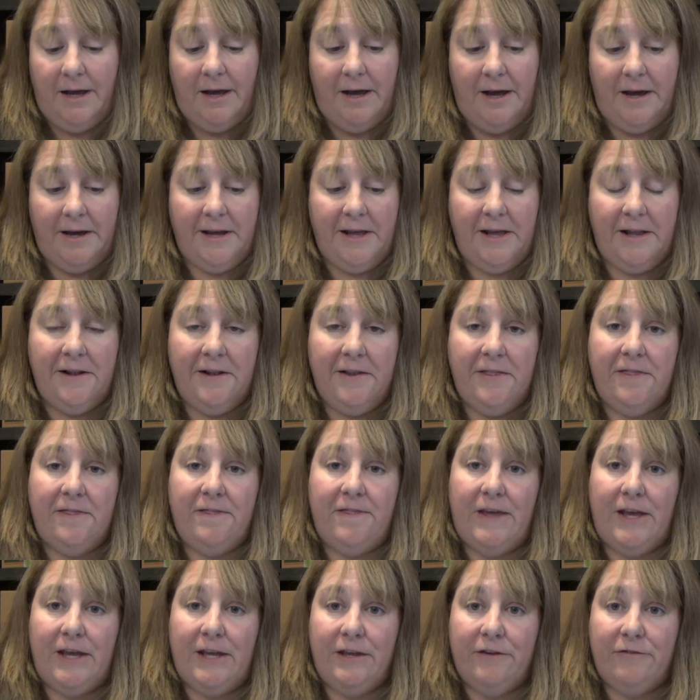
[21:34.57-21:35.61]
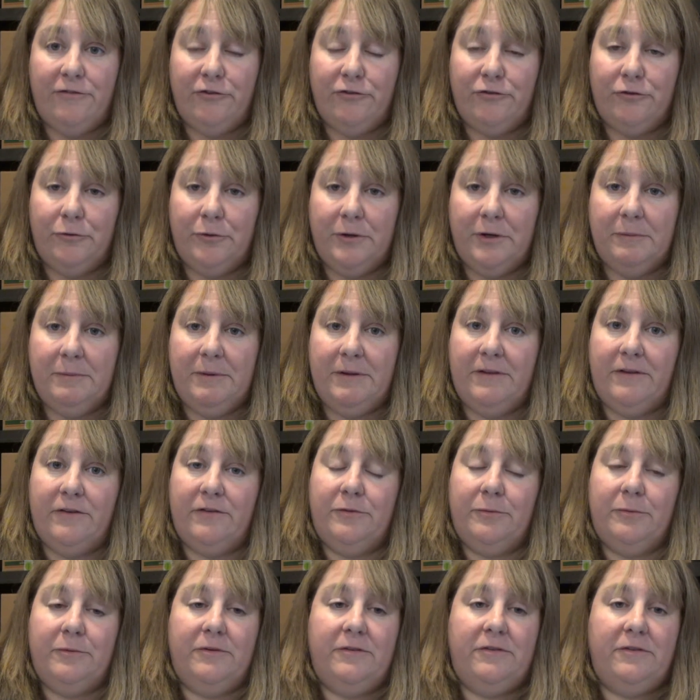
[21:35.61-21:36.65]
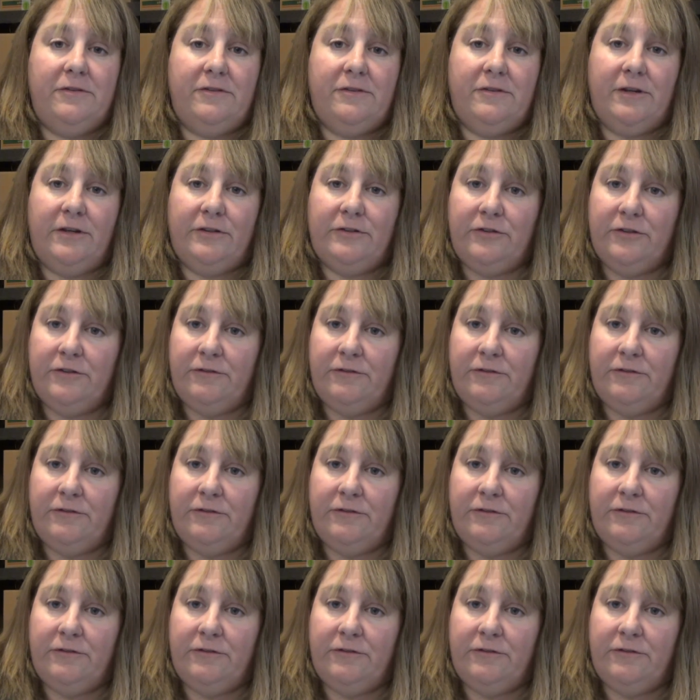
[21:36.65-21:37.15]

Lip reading: Again, thank you for joining me. This was such